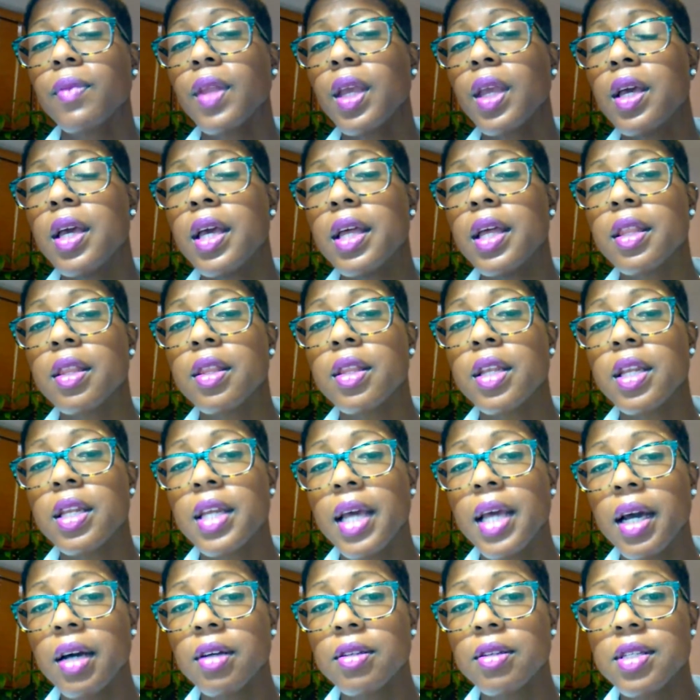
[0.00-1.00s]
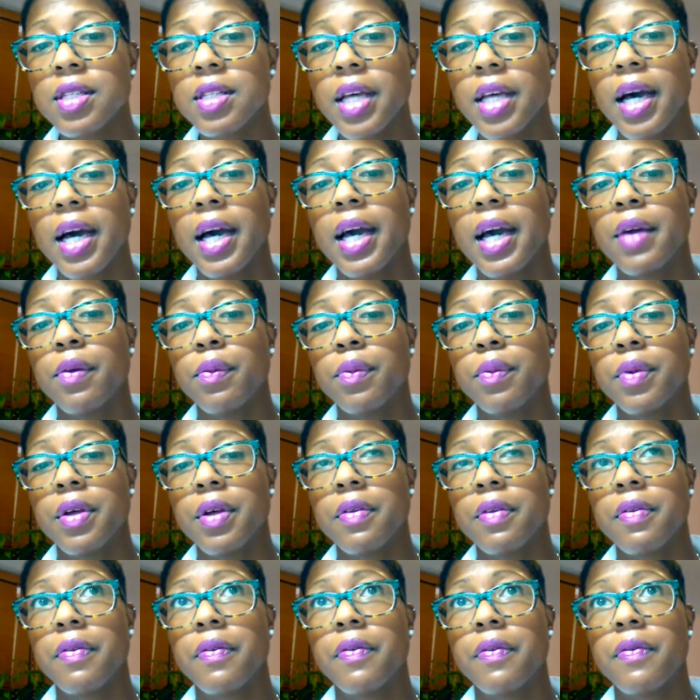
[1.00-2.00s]
And the downside
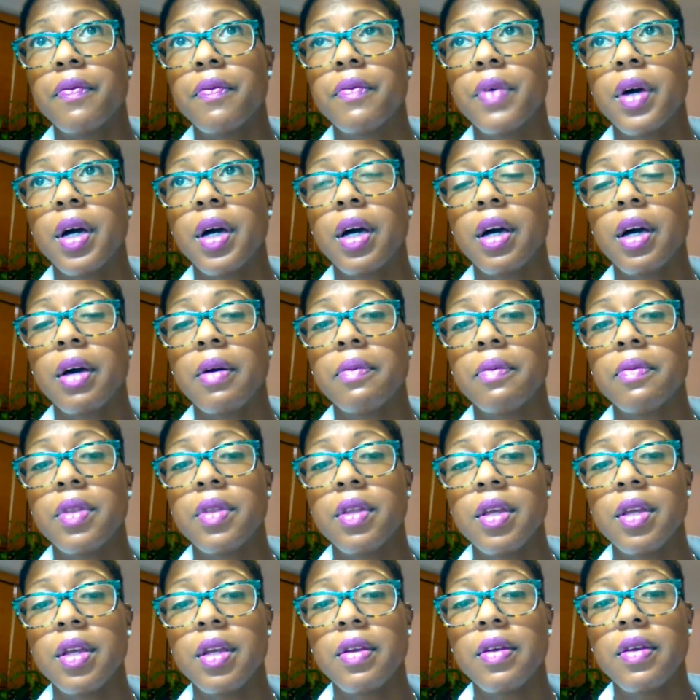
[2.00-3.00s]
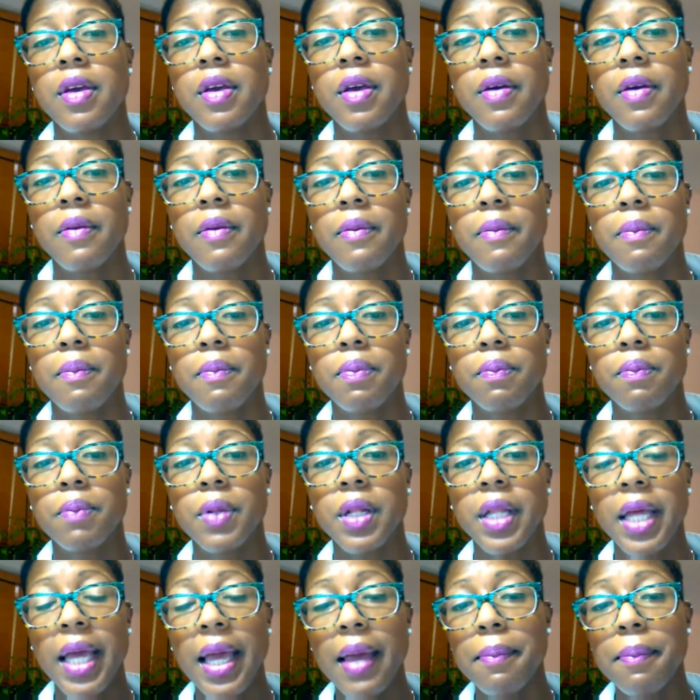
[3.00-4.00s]
with the
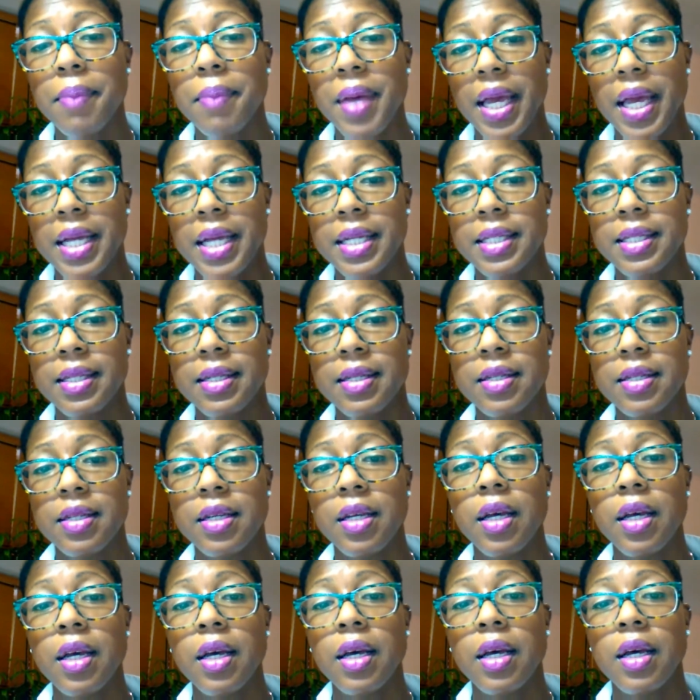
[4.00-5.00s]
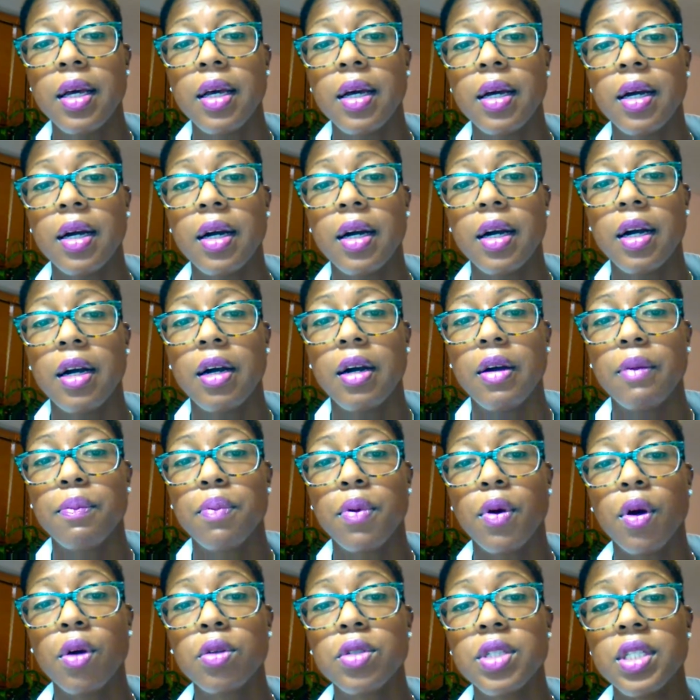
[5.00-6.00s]
plant-based
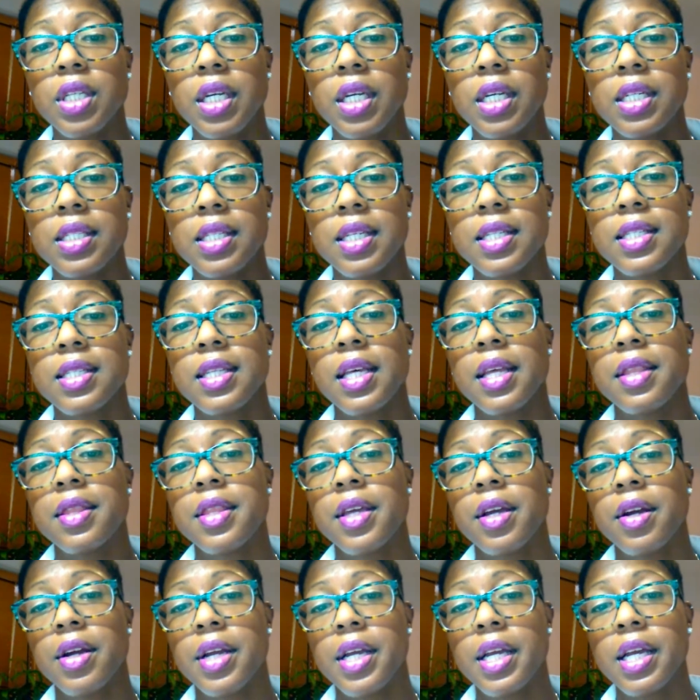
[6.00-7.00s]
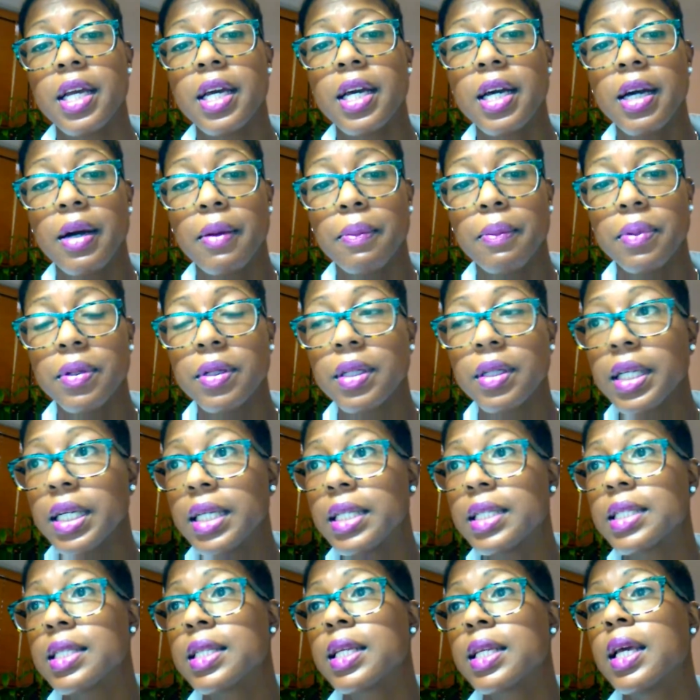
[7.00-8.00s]
proteins is that they're
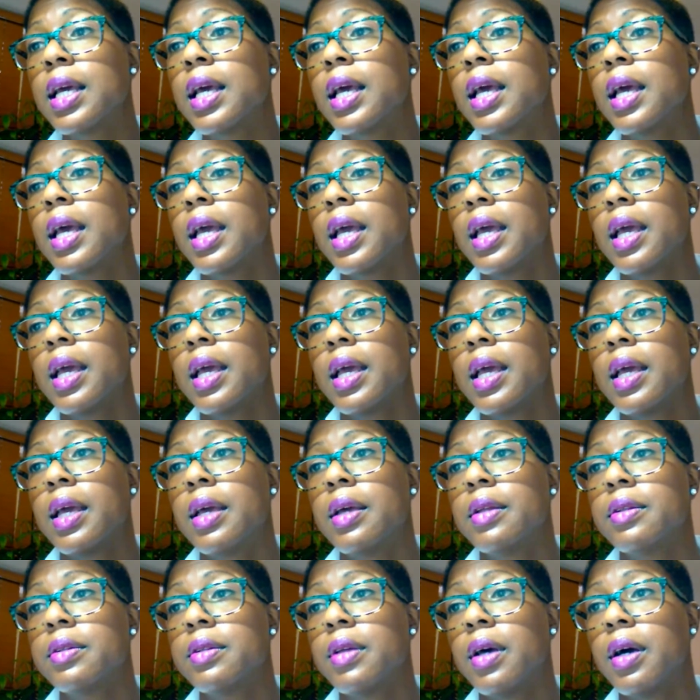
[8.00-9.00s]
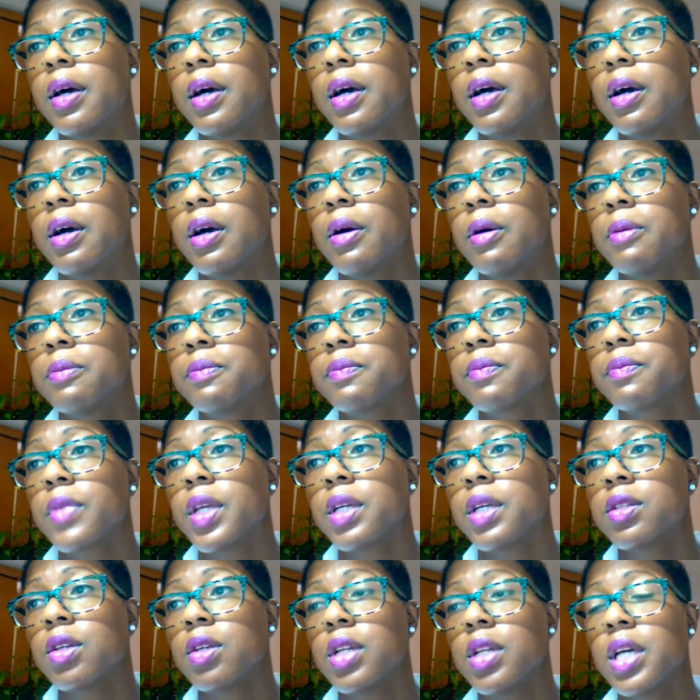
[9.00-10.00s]
incomplete. And
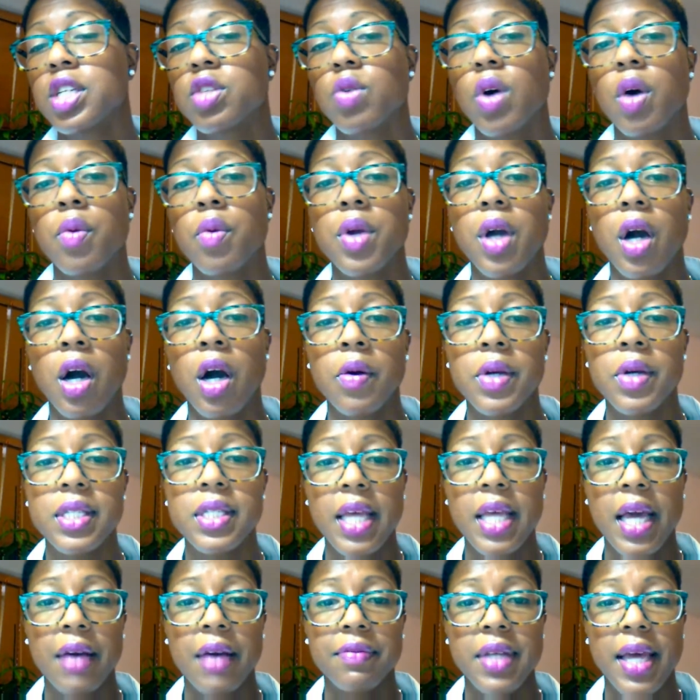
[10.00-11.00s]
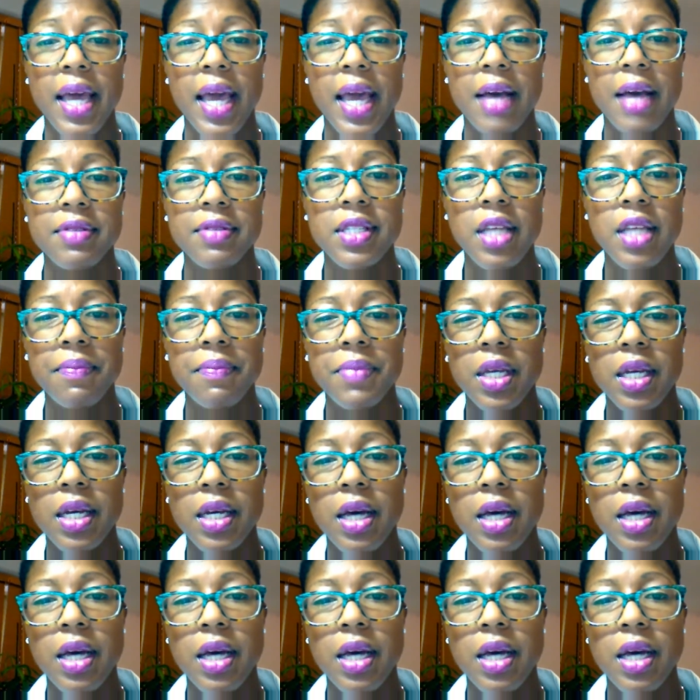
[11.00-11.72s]
so that's why we always have to have something